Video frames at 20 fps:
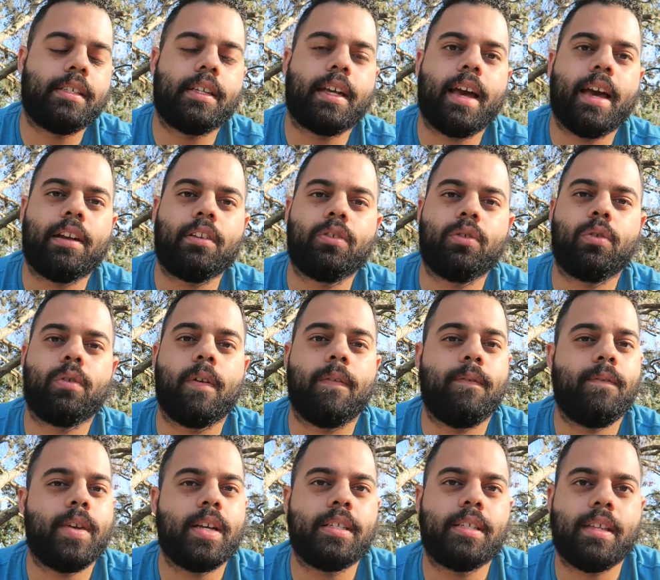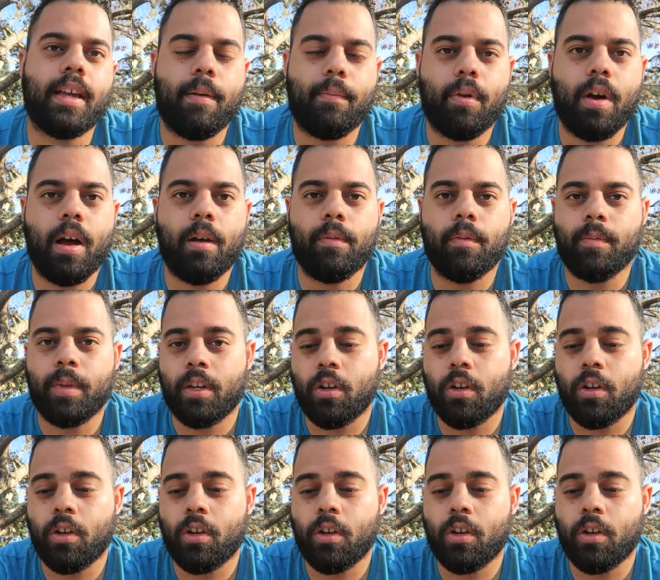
to kind of sort of fix that problem.